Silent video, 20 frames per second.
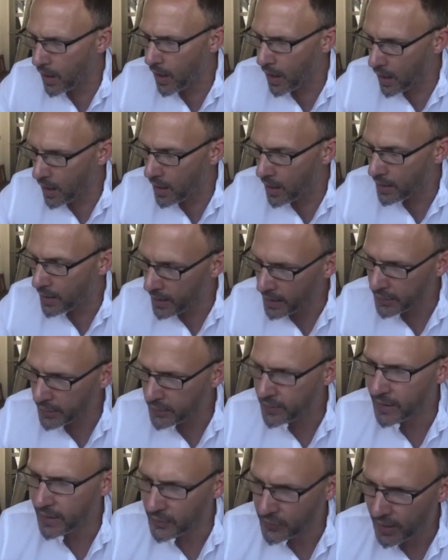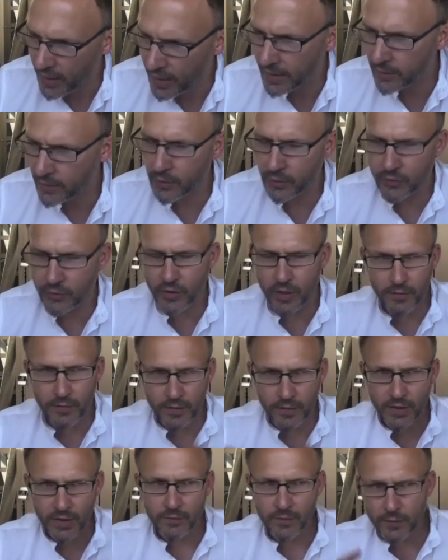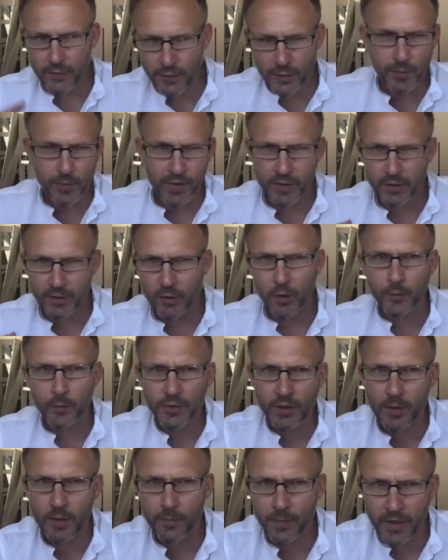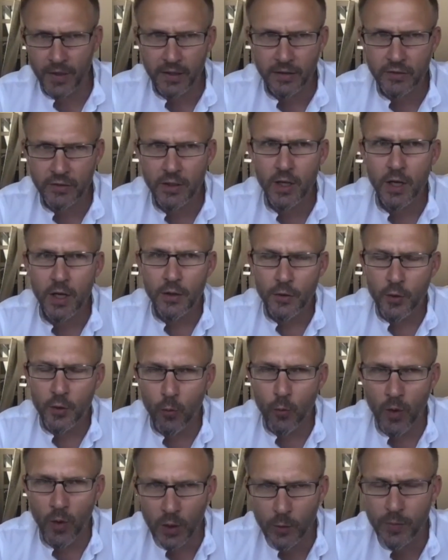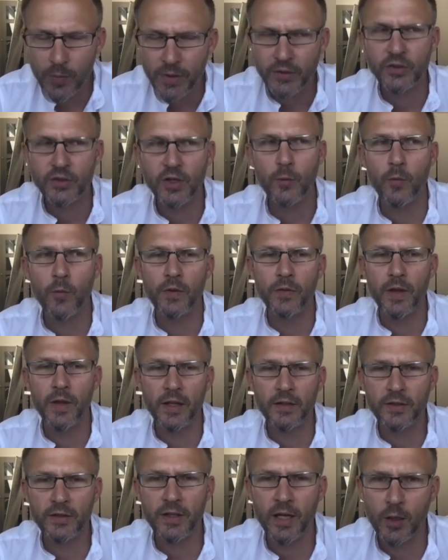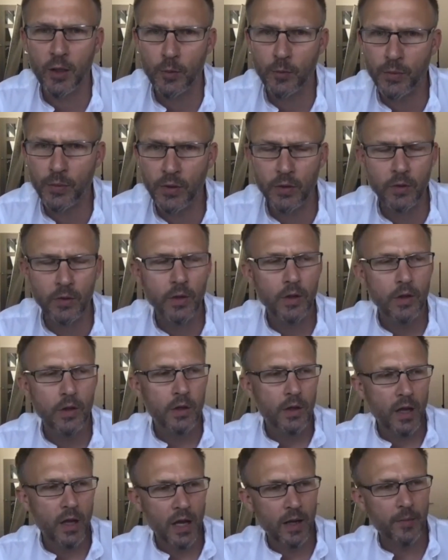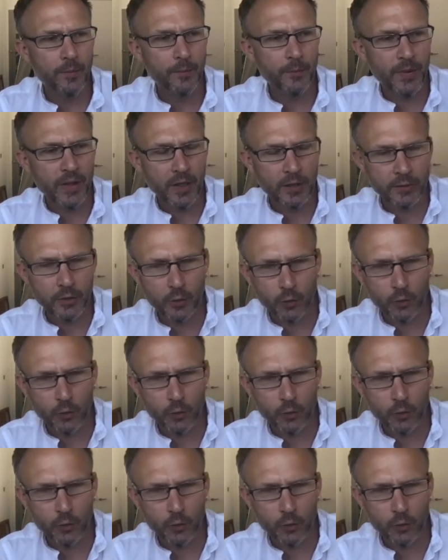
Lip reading: at least their standard service, even if it's been adopted a bit. There will be someone there to help you, be it your